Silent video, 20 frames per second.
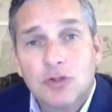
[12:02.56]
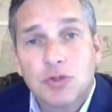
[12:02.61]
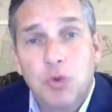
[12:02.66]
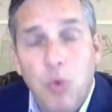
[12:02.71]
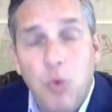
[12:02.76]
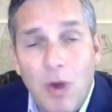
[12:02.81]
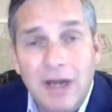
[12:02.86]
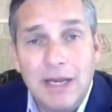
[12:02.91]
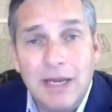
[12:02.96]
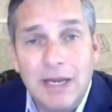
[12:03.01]

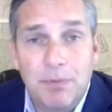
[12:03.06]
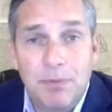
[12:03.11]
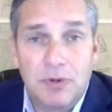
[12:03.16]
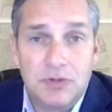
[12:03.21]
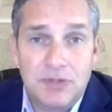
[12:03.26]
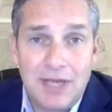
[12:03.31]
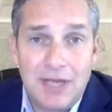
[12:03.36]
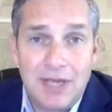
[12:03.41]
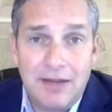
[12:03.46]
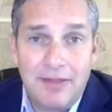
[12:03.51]

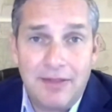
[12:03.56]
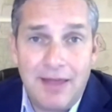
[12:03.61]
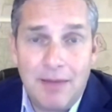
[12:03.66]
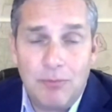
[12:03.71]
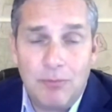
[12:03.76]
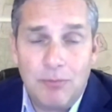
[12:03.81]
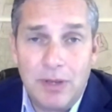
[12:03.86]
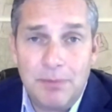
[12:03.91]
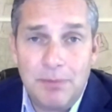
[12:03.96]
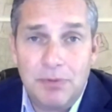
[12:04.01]
20% of
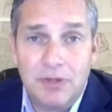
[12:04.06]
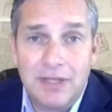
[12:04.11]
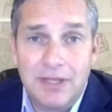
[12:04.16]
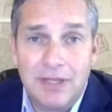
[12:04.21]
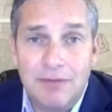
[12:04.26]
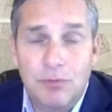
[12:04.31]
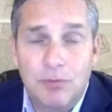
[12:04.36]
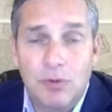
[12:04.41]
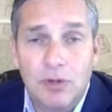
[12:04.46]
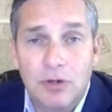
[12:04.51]
them, we
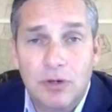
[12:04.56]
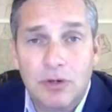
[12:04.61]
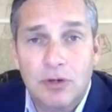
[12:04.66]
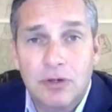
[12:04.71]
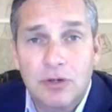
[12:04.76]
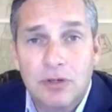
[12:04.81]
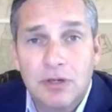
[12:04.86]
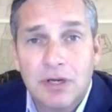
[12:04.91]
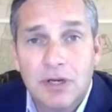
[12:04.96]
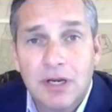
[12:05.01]
believe, will
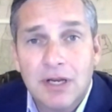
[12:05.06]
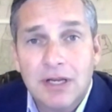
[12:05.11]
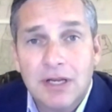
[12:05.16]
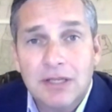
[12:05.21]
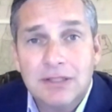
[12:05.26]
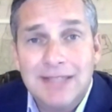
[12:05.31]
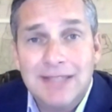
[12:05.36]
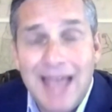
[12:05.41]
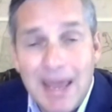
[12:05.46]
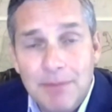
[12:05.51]
earn
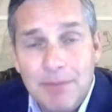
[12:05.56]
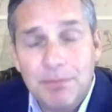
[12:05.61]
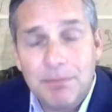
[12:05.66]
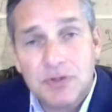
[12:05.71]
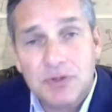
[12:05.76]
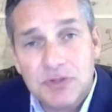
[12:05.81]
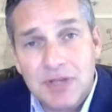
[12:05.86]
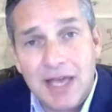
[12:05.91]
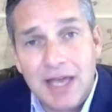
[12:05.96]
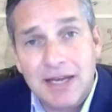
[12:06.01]
10%
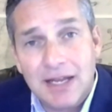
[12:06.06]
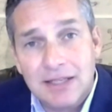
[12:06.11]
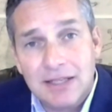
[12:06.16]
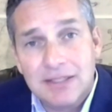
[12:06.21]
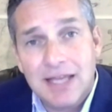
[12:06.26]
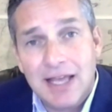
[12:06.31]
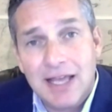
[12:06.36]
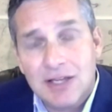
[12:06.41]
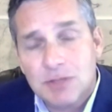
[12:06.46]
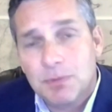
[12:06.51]
on
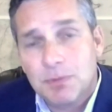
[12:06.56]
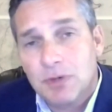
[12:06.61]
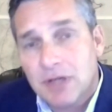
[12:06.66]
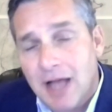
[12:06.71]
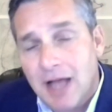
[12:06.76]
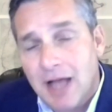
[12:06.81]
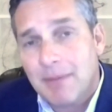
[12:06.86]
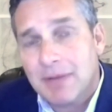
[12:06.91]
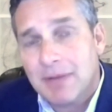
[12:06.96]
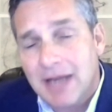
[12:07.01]
tangible
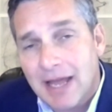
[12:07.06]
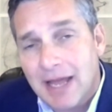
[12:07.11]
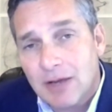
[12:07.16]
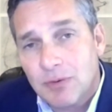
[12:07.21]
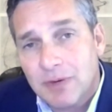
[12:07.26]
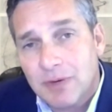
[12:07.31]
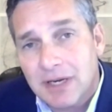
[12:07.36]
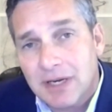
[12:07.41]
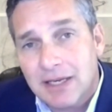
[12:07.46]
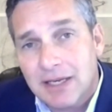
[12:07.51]
common
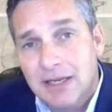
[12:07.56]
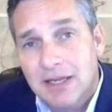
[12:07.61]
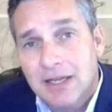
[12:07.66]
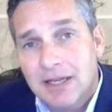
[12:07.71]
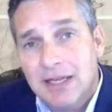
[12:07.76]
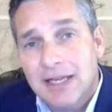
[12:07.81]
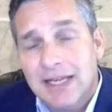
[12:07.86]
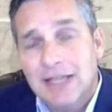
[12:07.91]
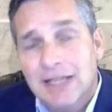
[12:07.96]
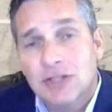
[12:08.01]
equity
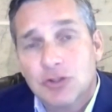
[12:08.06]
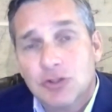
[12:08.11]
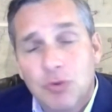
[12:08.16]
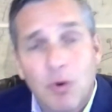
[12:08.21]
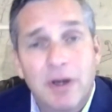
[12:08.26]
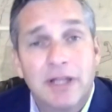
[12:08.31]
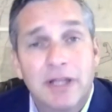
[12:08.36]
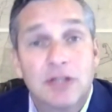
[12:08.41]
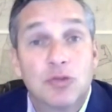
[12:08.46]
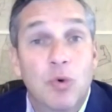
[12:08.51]
in
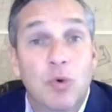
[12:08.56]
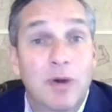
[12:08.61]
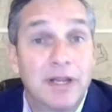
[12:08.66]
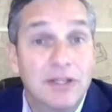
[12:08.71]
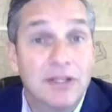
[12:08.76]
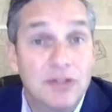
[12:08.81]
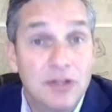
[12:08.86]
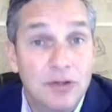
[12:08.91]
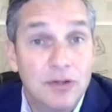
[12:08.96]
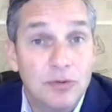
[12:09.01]

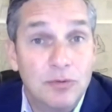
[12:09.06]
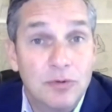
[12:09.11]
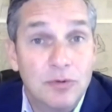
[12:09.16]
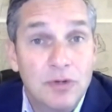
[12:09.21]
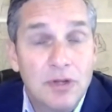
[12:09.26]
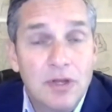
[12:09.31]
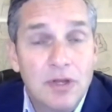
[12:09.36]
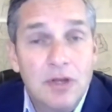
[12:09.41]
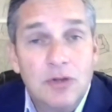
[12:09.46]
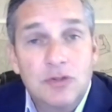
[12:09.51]
2022.
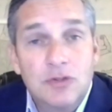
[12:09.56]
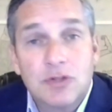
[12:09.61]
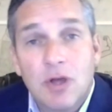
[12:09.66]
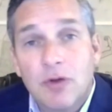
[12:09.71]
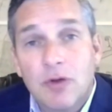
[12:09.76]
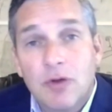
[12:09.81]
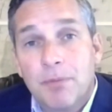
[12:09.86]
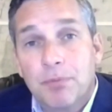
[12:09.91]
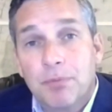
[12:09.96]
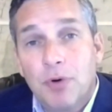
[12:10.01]

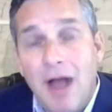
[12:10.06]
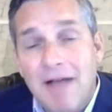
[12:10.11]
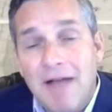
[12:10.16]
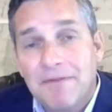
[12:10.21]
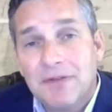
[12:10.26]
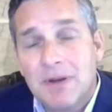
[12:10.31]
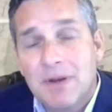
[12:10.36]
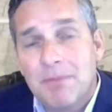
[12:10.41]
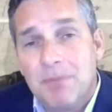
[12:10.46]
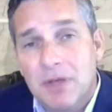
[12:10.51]
So the
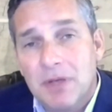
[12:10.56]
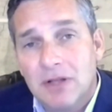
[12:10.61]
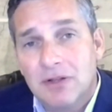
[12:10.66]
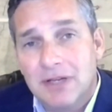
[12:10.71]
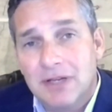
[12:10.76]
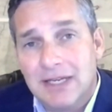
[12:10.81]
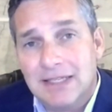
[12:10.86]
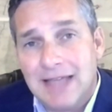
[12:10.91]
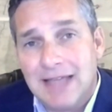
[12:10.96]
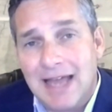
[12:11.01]

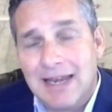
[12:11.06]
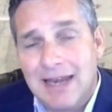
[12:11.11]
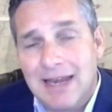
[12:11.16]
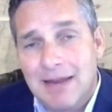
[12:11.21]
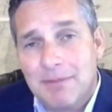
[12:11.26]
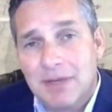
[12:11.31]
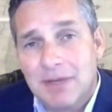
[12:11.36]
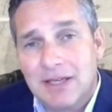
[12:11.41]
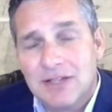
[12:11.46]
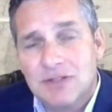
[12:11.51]
profitability
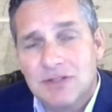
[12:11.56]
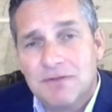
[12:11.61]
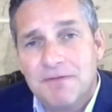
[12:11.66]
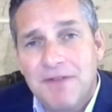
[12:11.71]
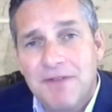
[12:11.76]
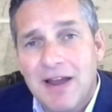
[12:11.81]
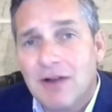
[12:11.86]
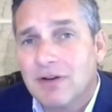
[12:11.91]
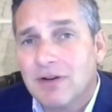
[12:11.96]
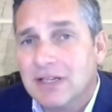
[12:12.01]
dynamic is
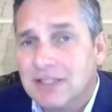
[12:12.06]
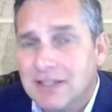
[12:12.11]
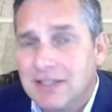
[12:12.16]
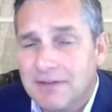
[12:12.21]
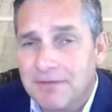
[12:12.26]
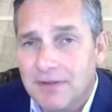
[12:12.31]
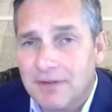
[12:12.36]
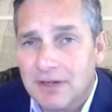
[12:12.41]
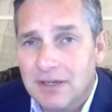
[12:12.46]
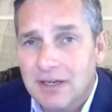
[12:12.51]
very
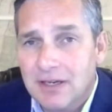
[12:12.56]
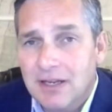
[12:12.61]
different.